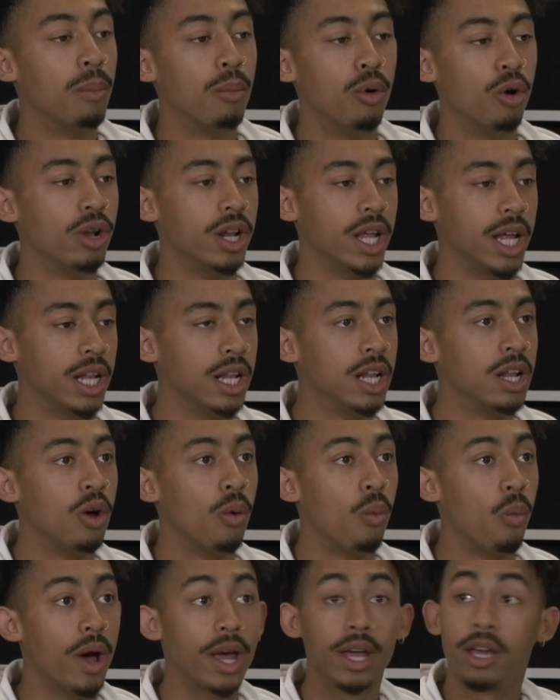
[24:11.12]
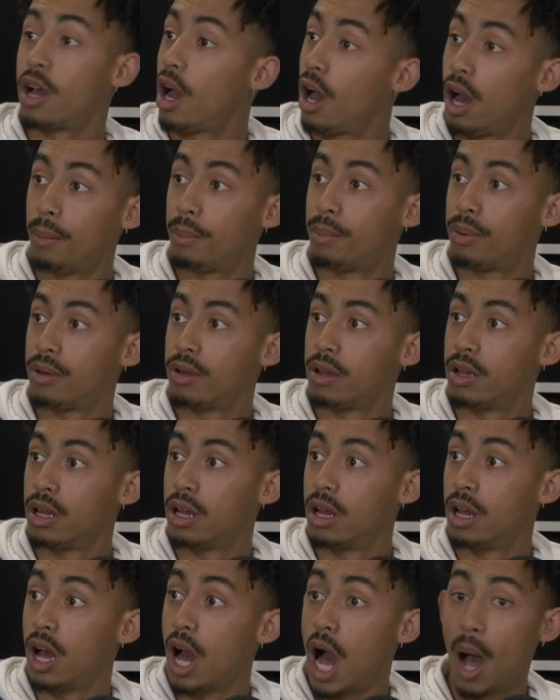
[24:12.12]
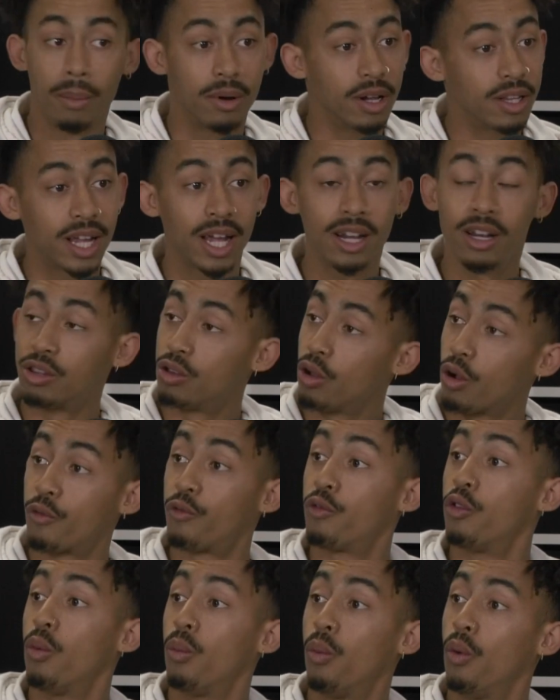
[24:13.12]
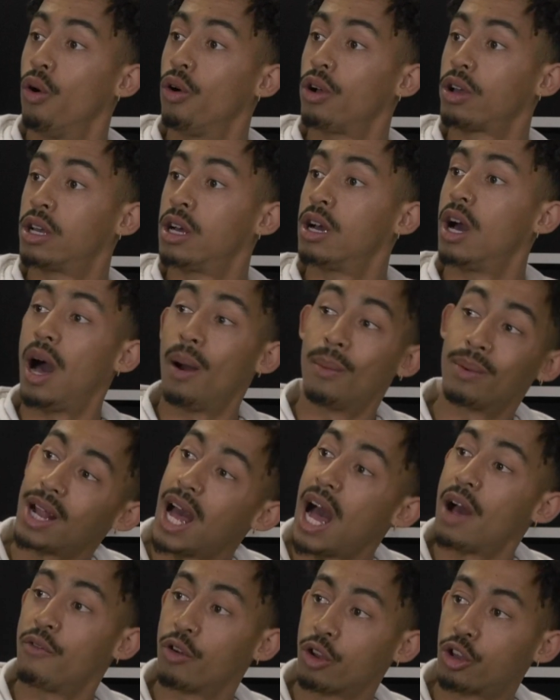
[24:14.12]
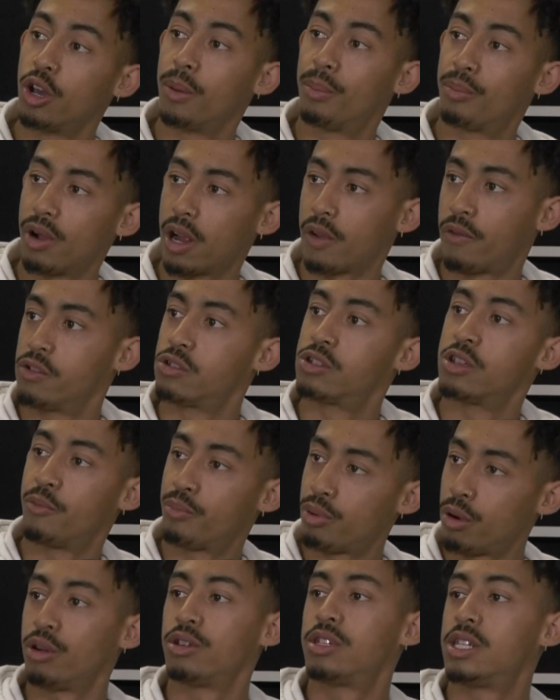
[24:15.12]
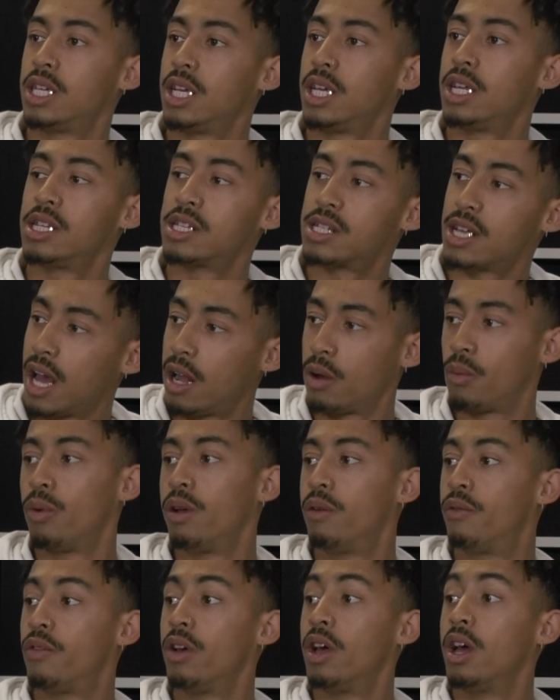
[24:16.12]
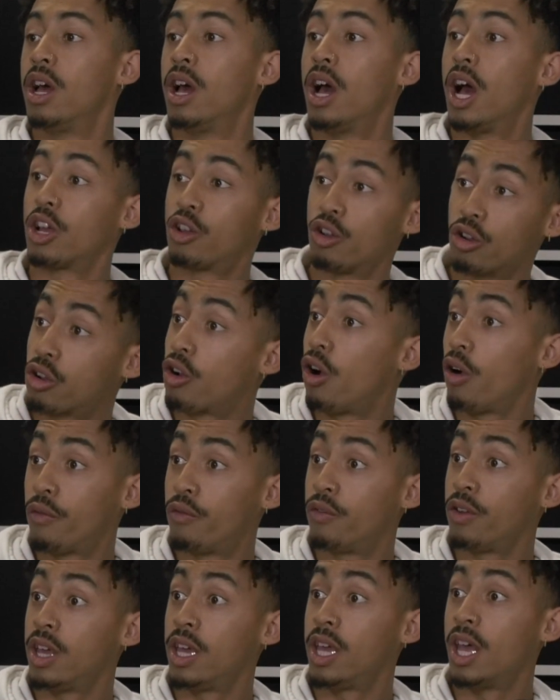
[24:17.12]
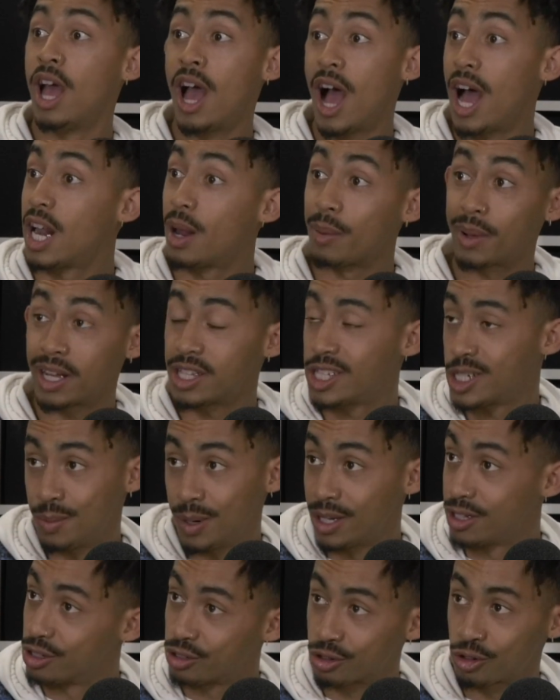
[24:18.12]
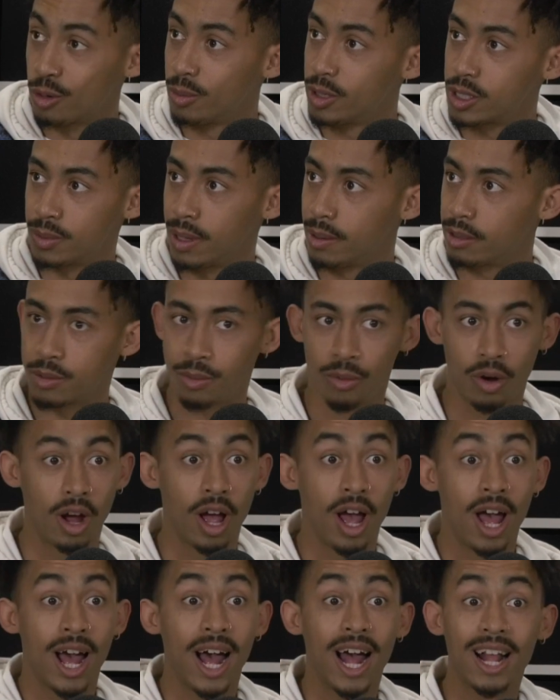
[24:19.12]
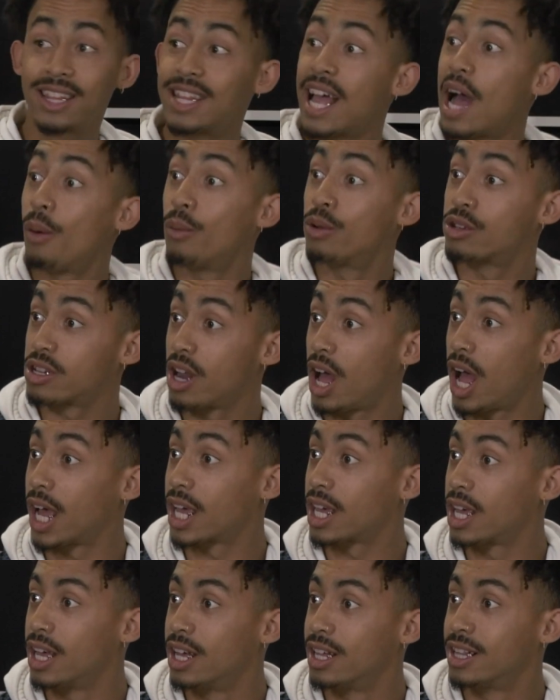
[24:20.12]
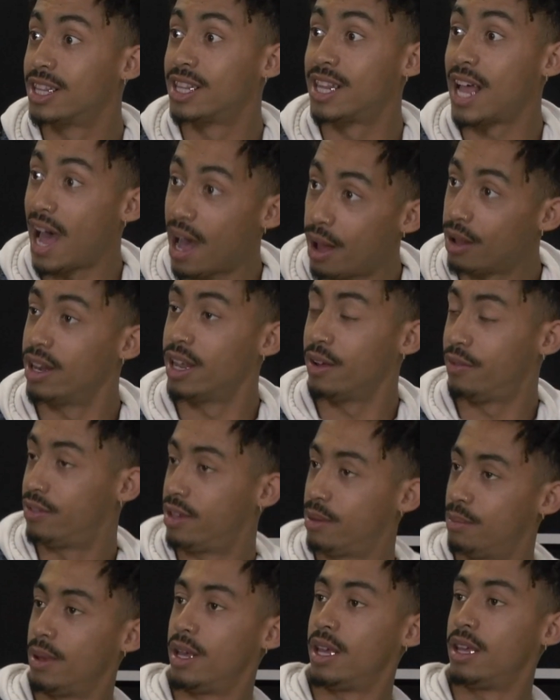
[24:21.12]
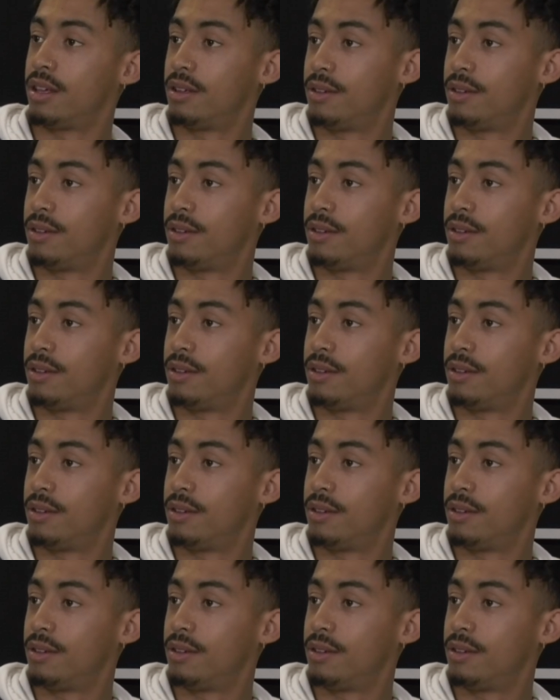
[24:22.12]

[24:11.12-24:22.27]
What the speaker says: morning, wake up. I'm going to take the dog for a walk. I'm going to have a good breakfast with proteins and with a good coffee, and I'll get to speak to the Scroobius Pip tomorrow. And that was like, that lifted me.